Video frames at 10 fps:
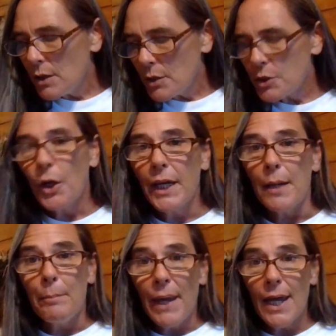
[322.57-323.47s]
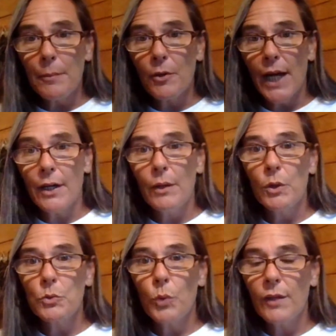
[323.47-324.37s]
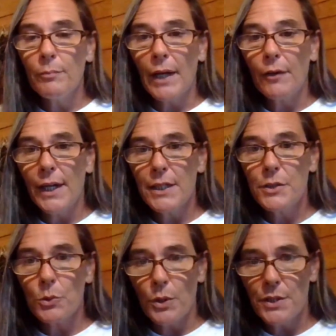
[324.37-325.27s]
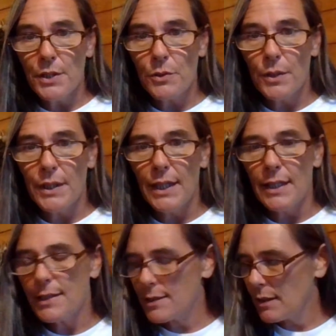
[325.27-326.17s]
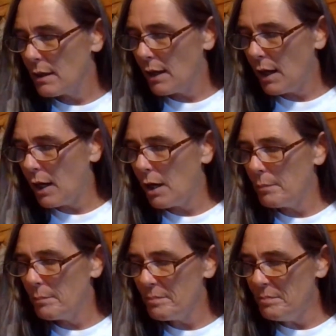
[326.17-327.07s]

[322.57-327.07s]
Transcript: So again, Pam Gregory was one of my greatest sources on this. Um,